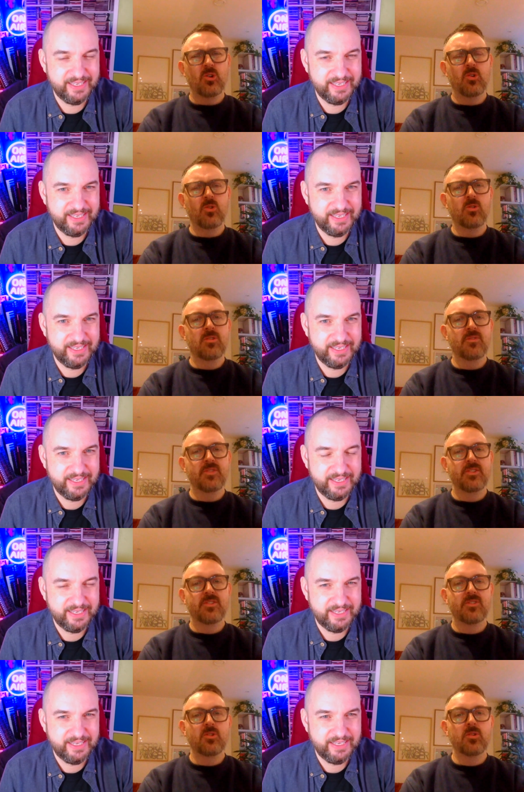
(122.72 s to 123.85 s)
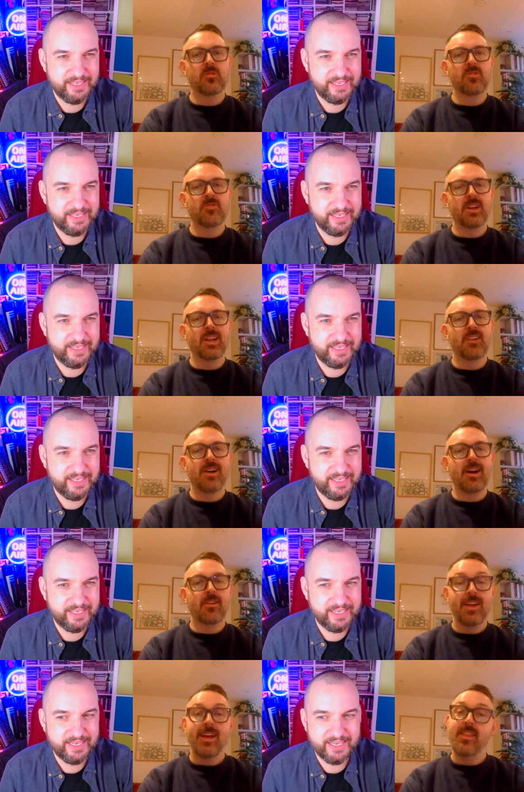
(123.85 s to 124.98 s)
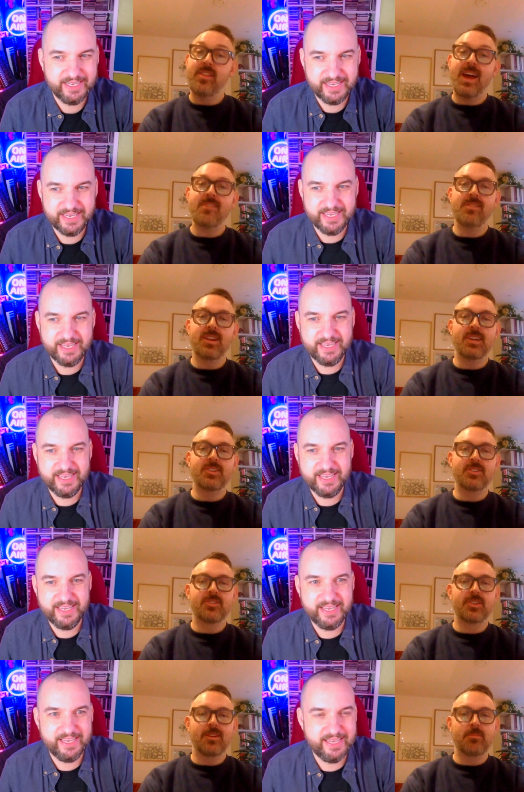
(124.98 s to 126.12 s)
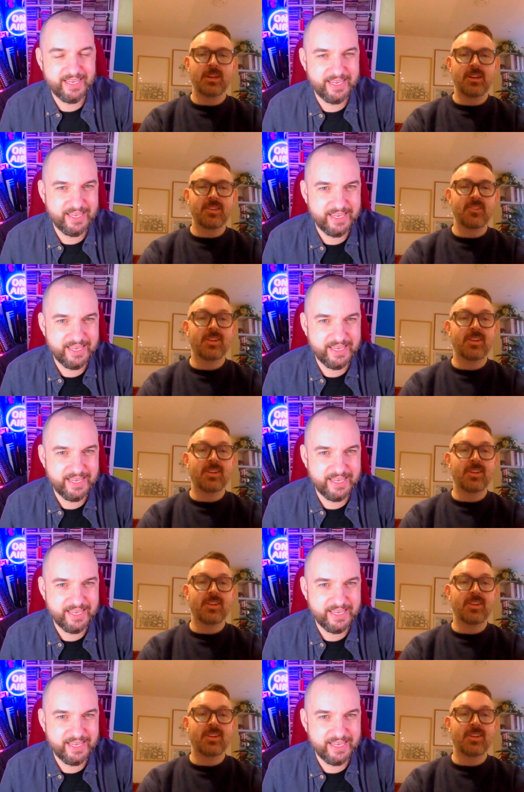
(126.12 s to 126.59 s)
Speaker 1: core of the story, really, around their relationship because it